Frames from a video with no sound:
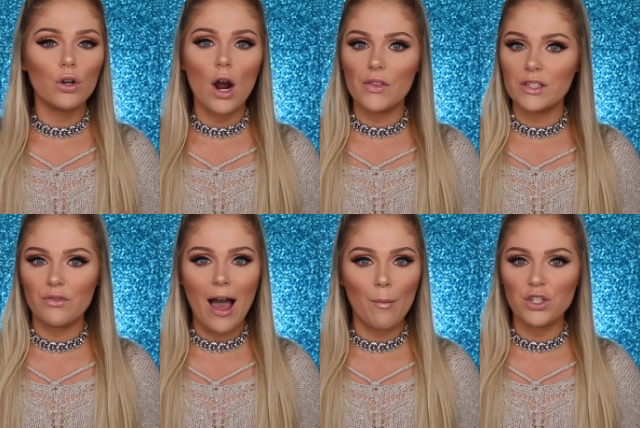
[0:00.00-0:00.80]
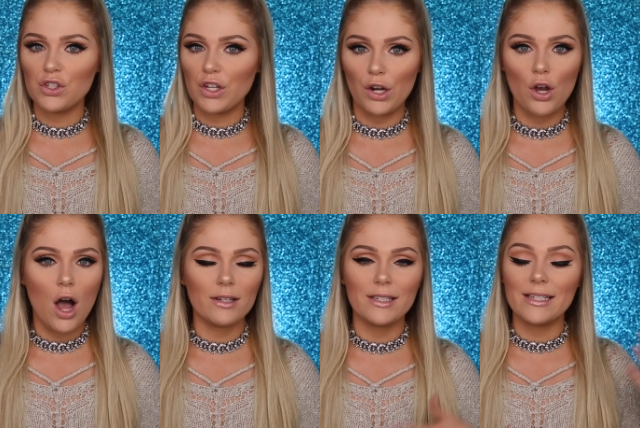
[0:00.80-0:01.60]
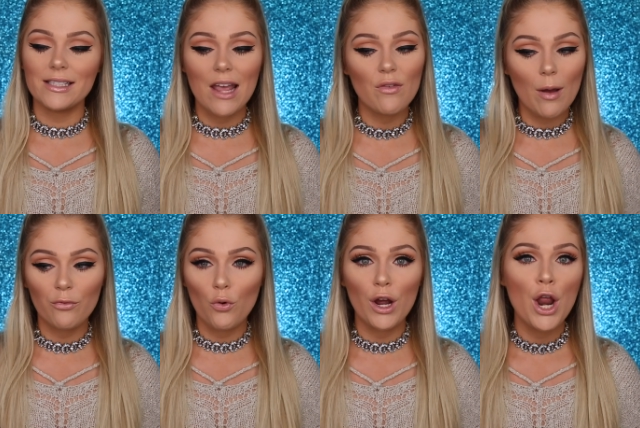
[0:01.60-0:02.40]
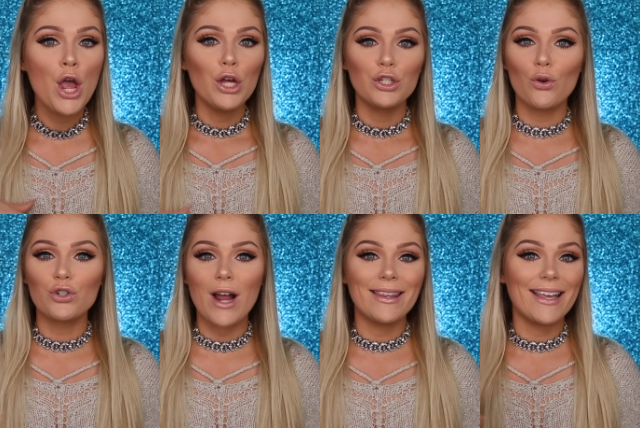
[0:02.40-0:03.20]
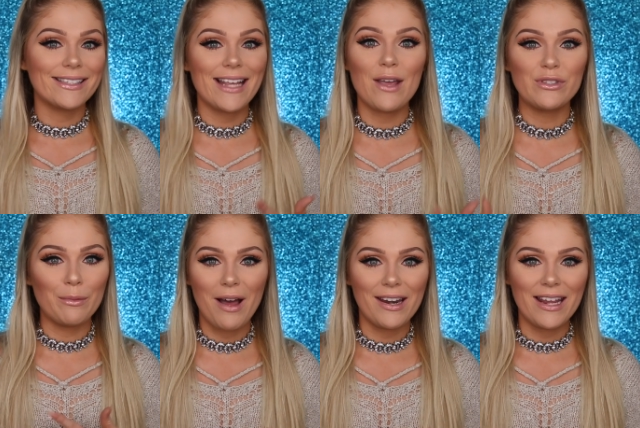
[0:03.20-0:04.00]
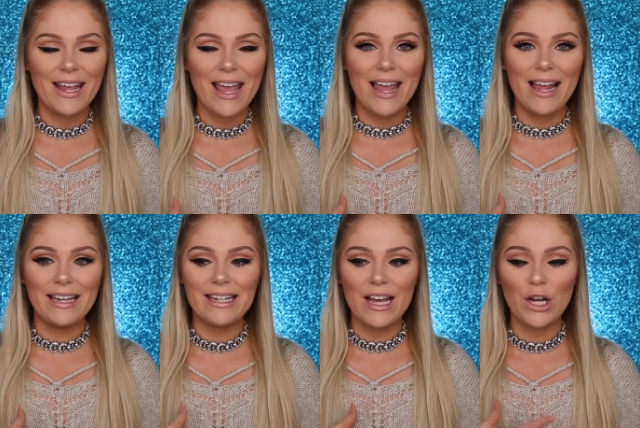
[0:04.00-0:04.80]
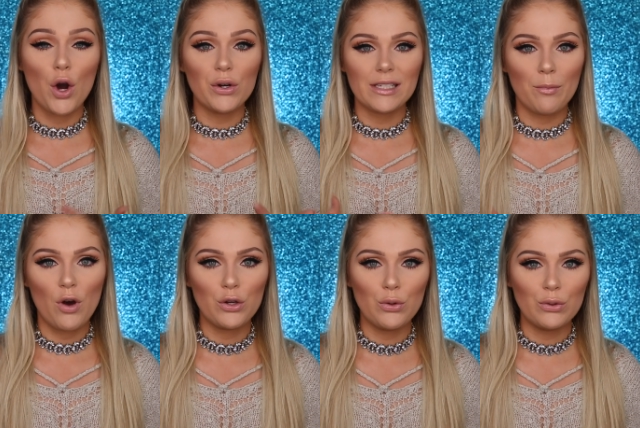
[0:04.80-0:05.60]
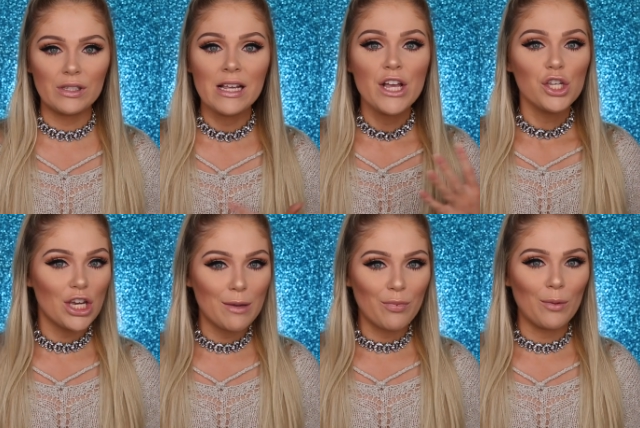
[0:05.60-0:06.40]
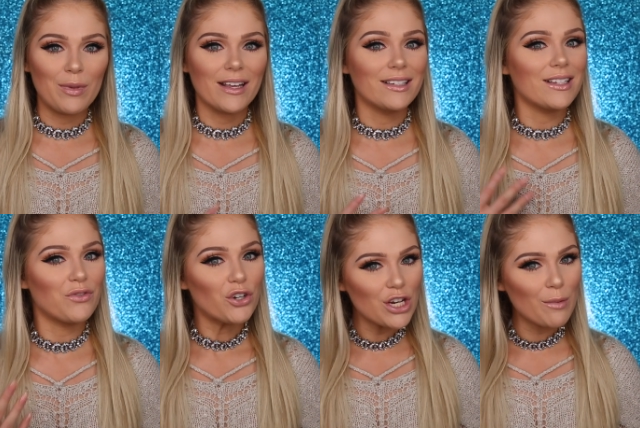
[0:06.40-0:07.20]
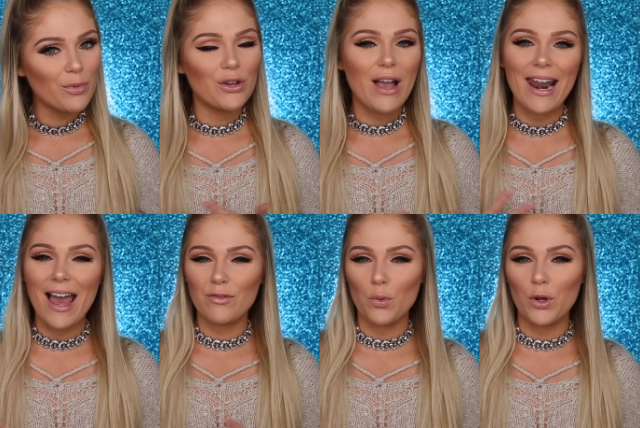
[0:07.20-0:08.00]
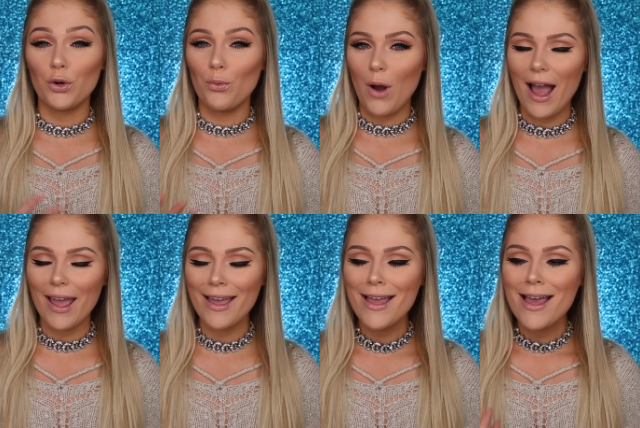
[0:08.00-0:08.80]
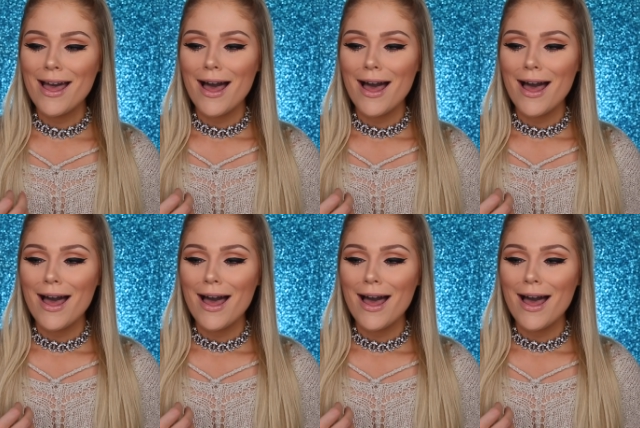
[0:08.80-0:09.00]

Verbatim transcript: regardless of how much it's going to cost. Like save up for it. Don't try and like save some money and uh, go to someone who's cheaper because if they're cheaper, you kind of have to wonder why.